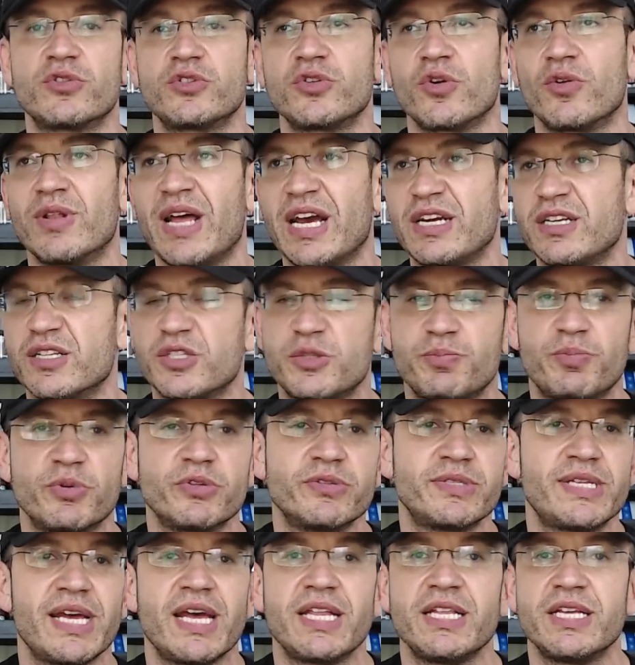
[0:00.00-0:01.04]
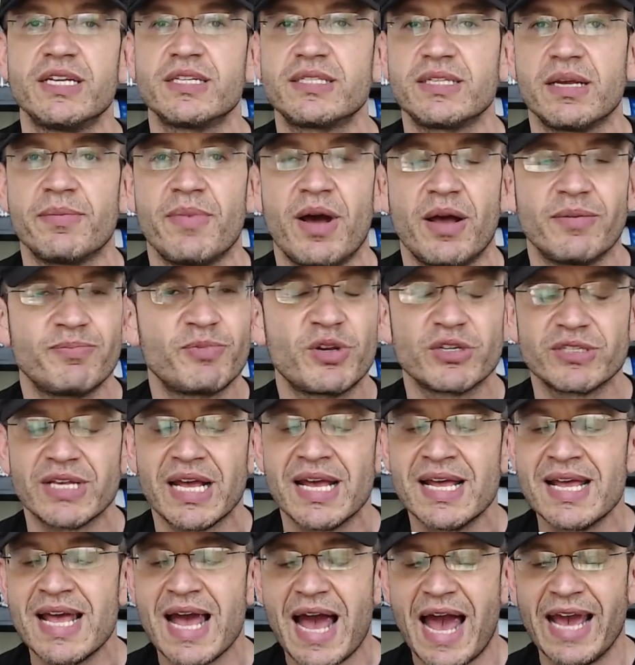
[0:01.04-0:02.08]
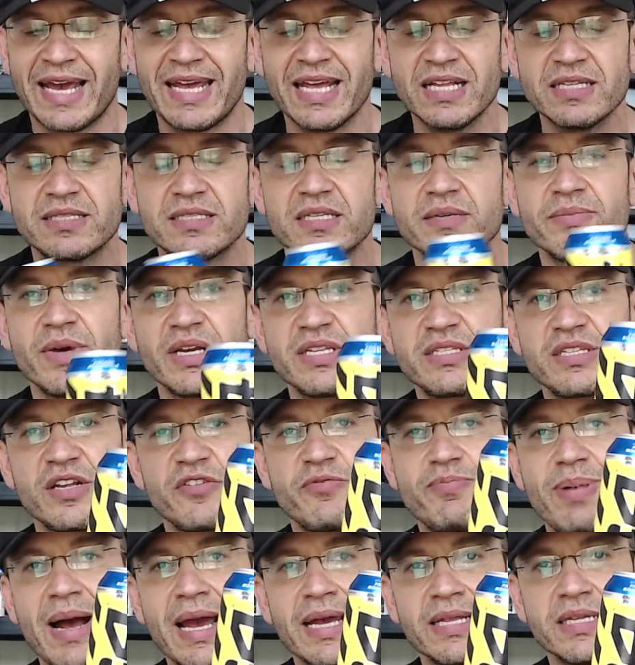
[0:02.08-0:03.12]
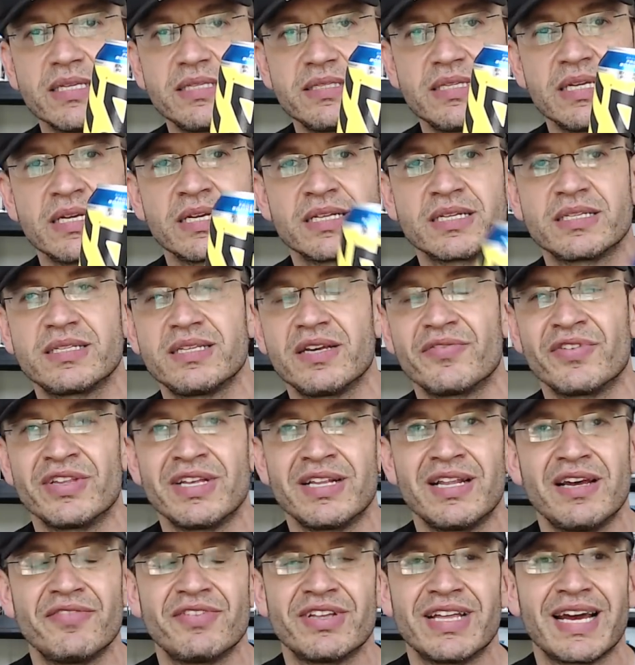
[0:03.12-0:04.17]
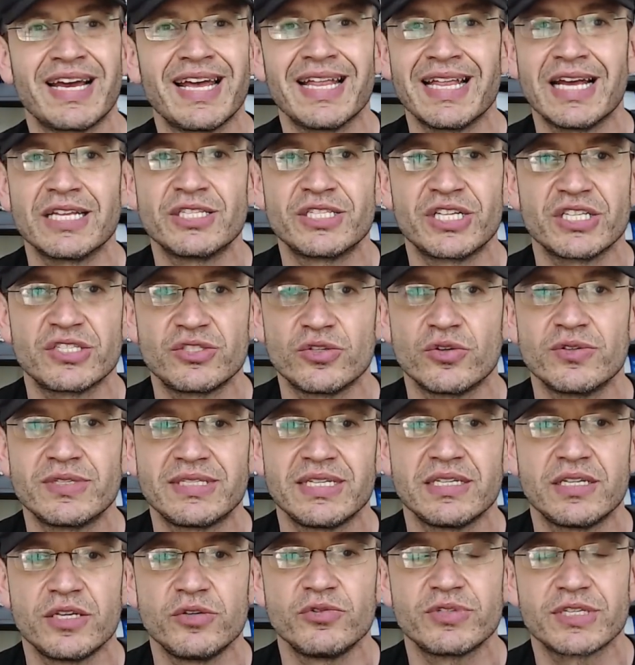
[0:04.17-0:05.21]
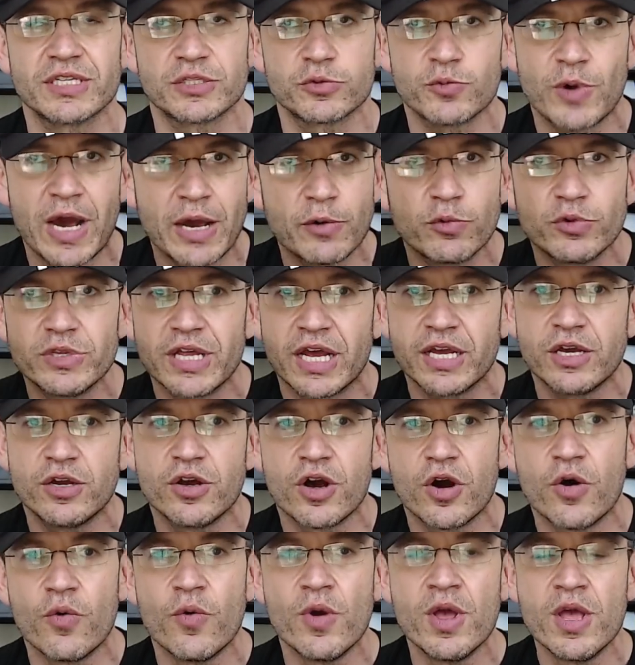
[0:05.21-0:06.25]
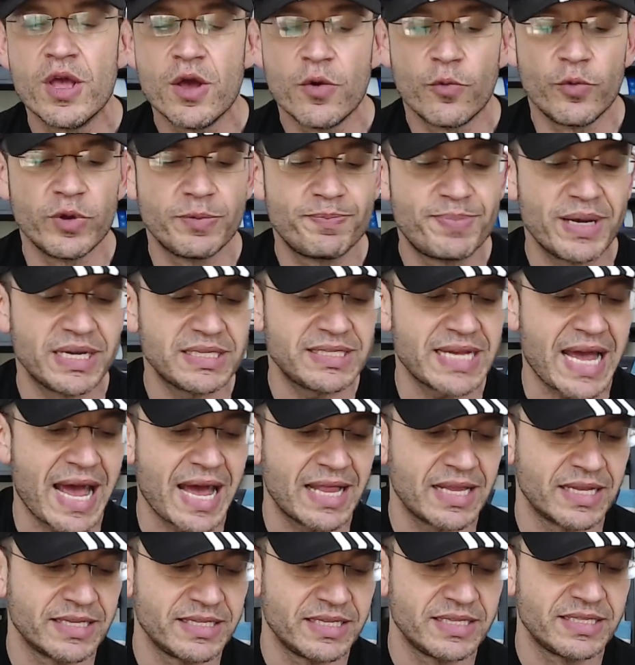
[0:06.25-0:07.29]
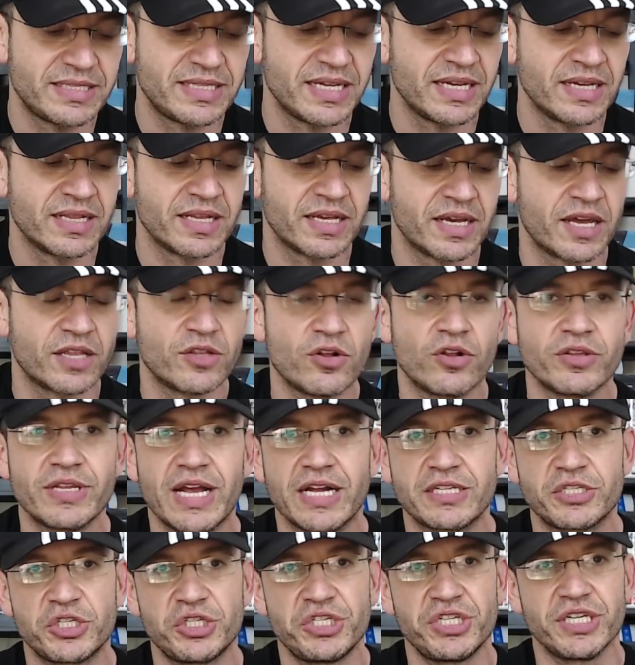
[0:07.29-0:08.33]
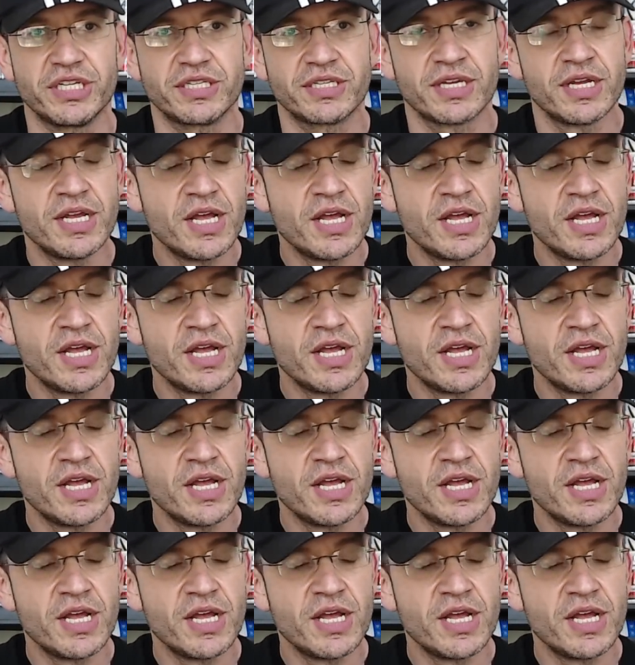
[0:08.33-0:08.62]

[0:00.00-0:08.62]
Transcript: So like a spontaneous amount, because I can't see myself buying this thing at a 7-Eleven. Again, I just don't see the use case. Why would I go with beta-alanine tingling and all that shit?